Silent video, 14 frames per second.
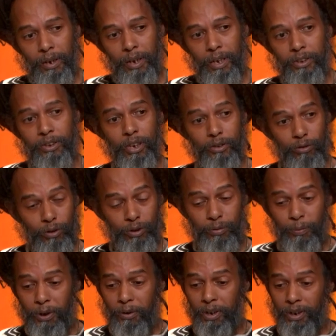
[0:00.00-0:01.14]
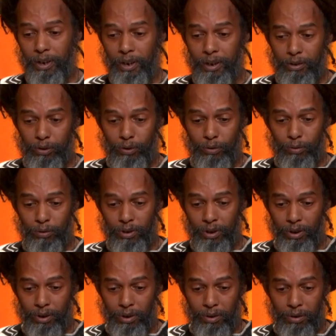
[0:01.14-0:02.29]
ancestral spirit and to
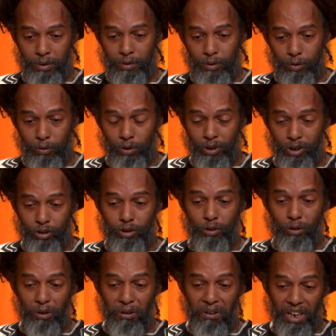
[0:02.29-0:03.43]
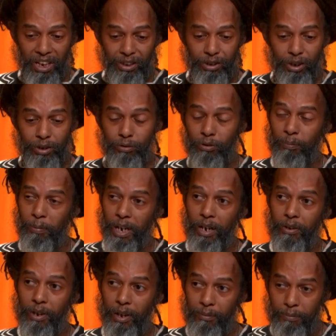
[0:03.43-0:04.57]
the traditional ancestral
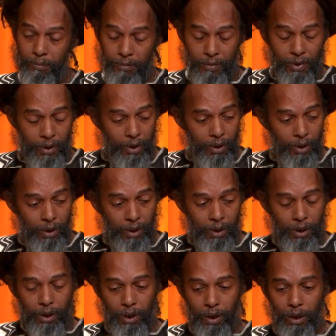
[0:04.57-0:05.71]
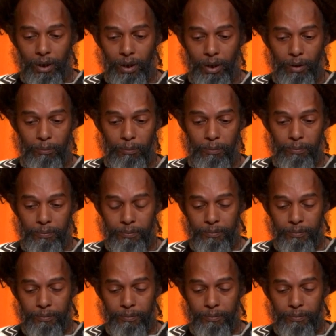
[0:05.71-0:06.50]
paradigm. Um,